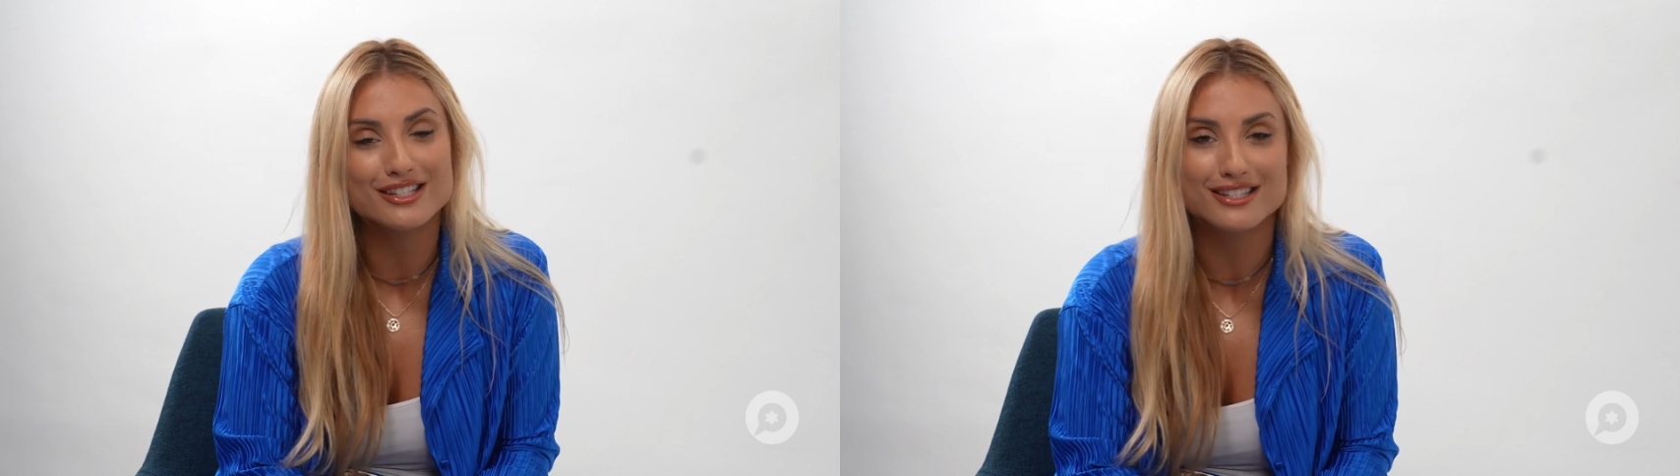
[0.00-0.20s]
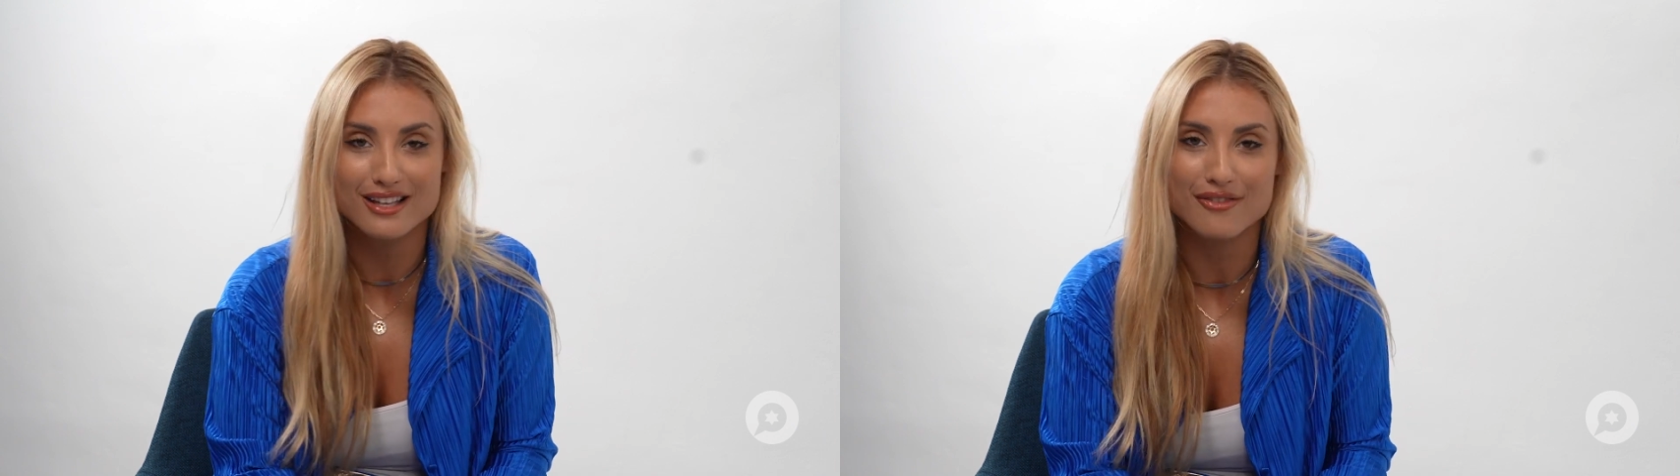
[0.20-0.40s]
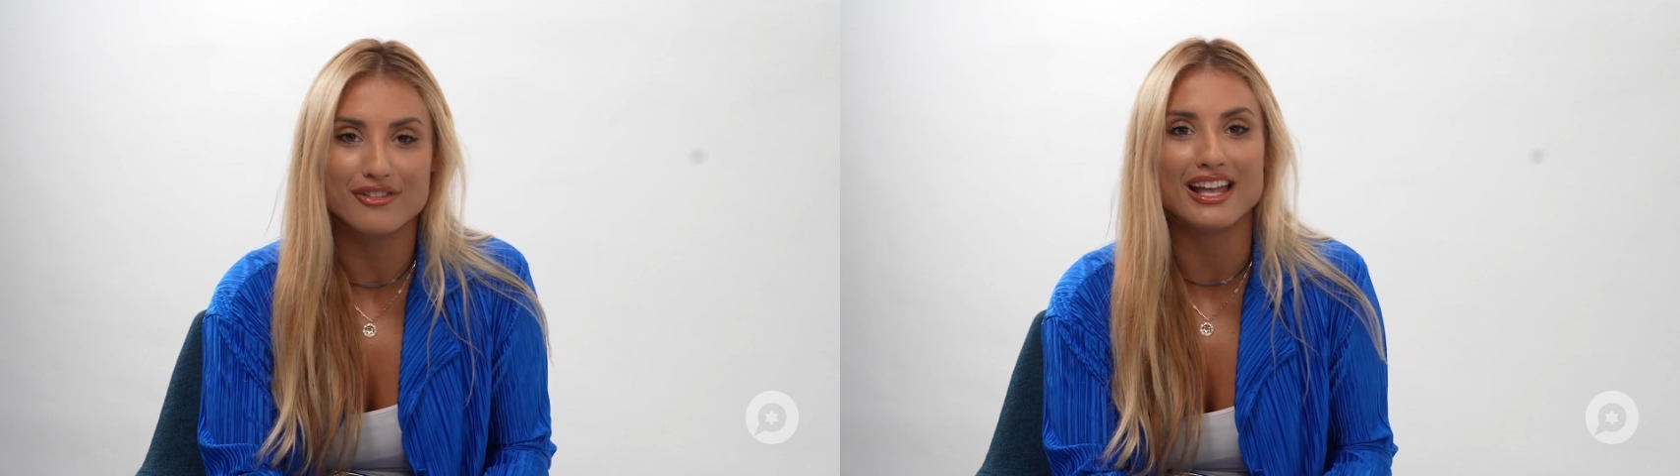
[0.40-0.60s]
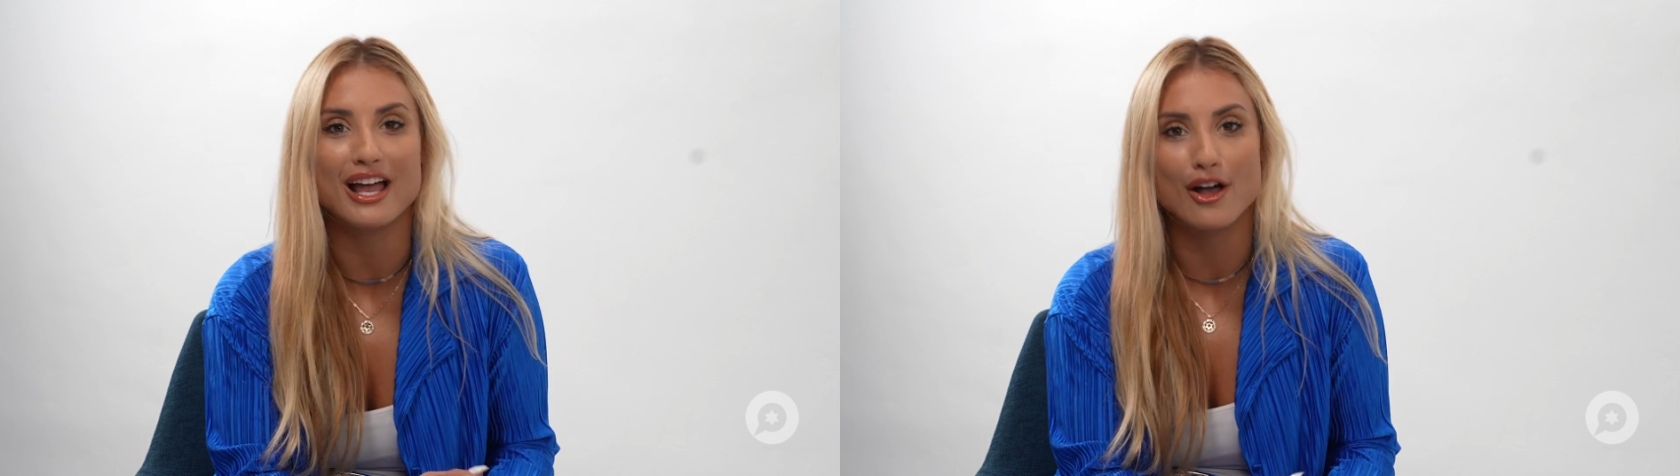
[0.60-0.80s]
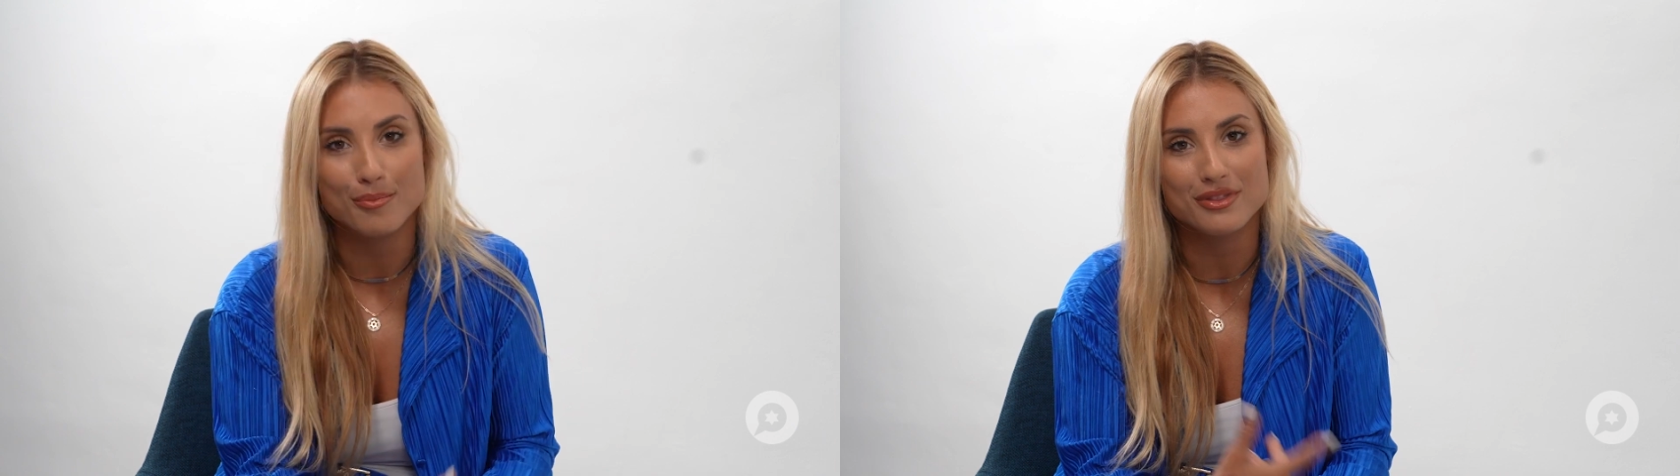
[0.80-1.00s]
and stuff like
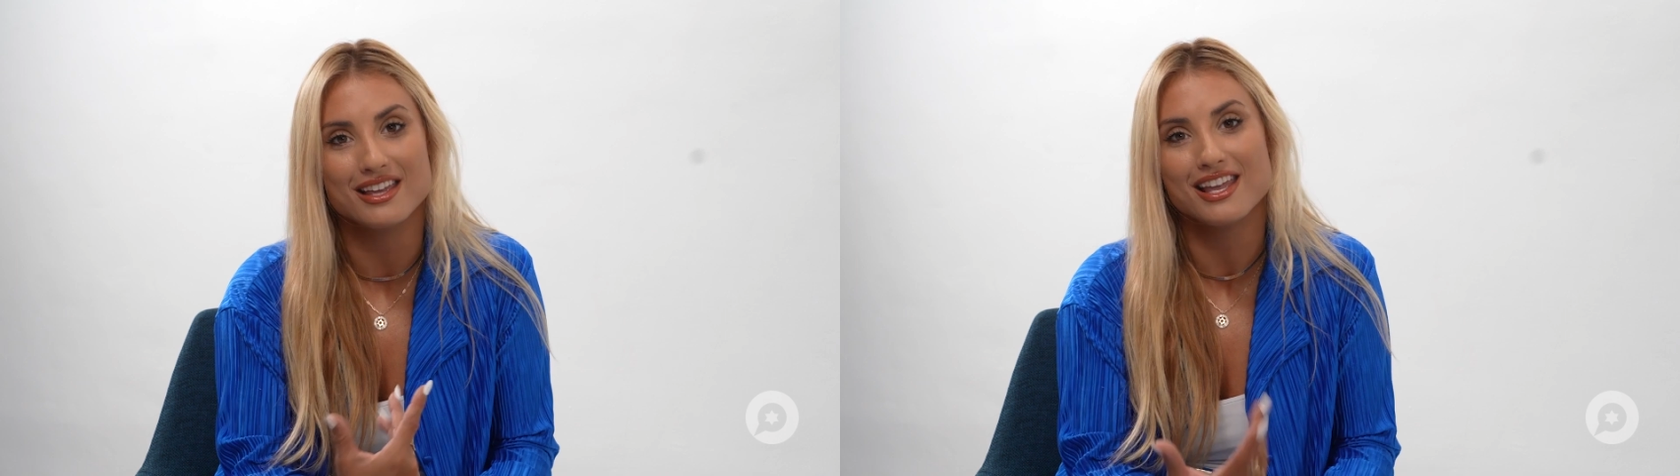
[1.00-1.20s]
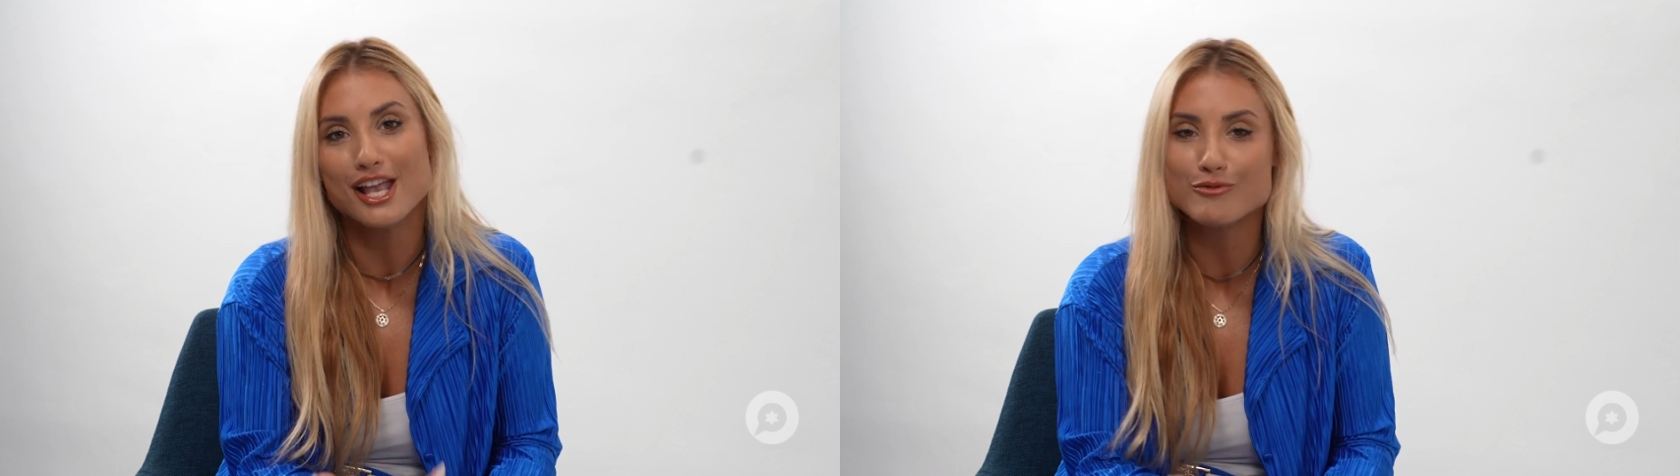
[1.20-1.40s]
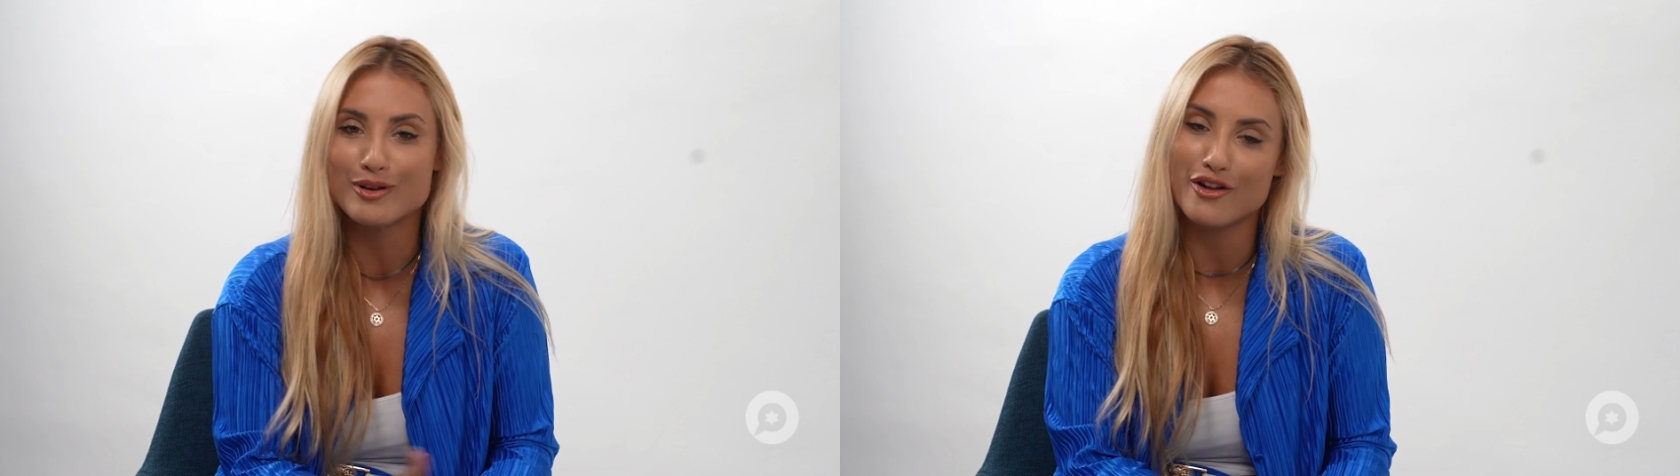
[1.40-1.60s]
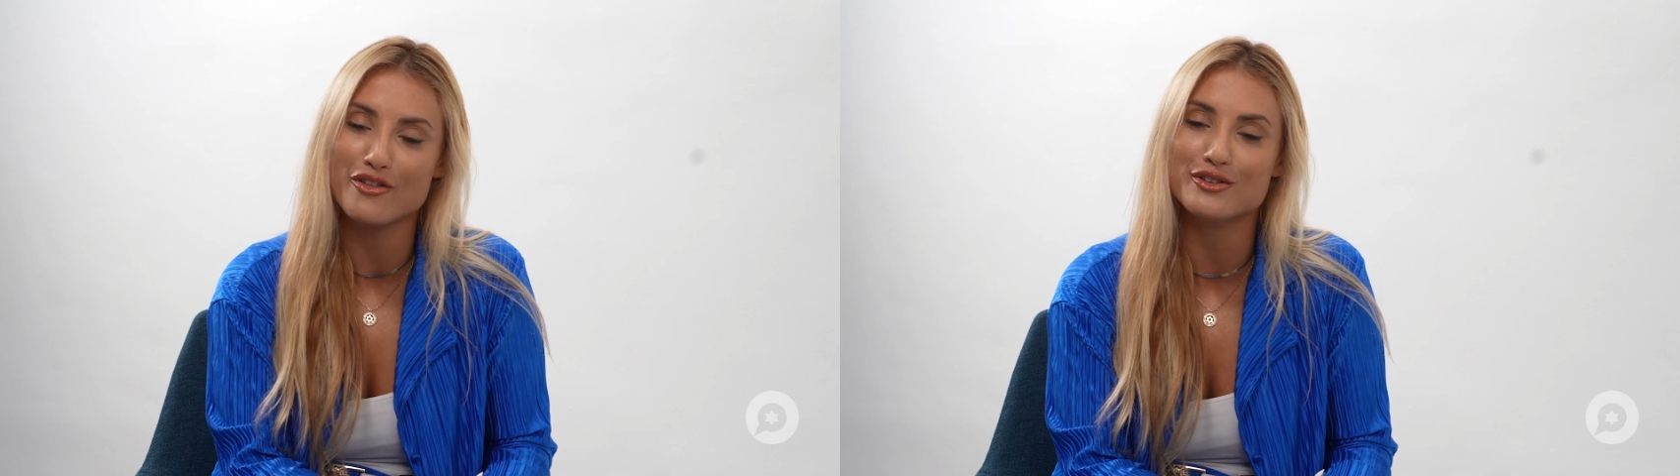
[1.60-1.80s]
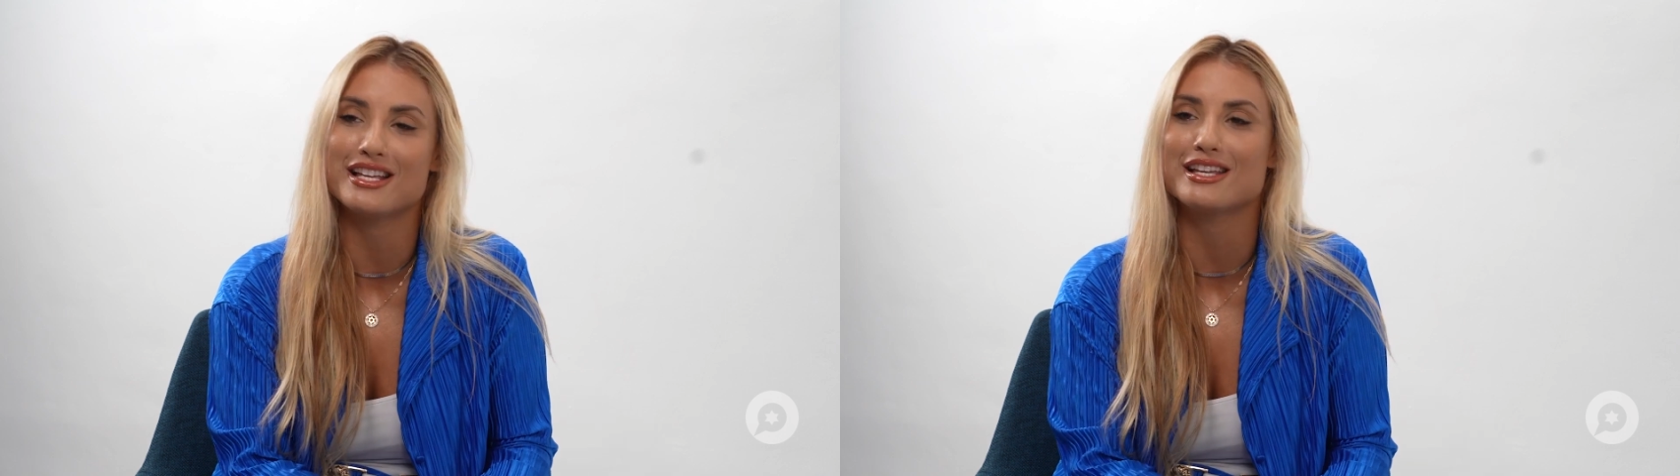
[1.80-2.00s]
help the engagement, all
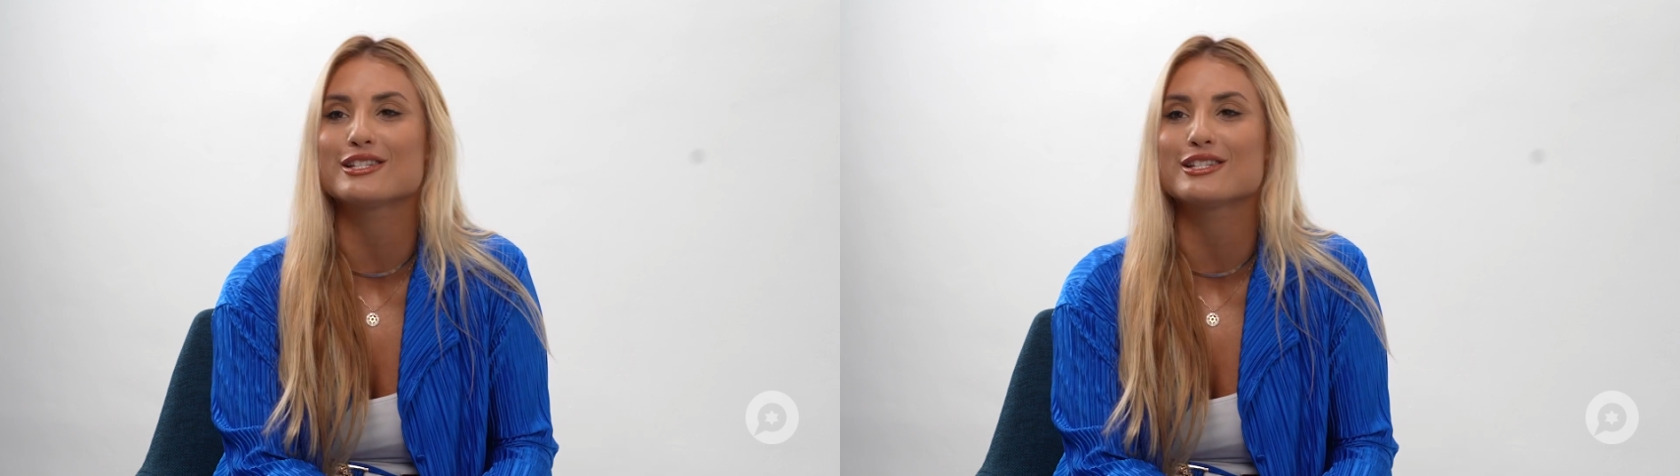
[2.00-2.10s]
those things.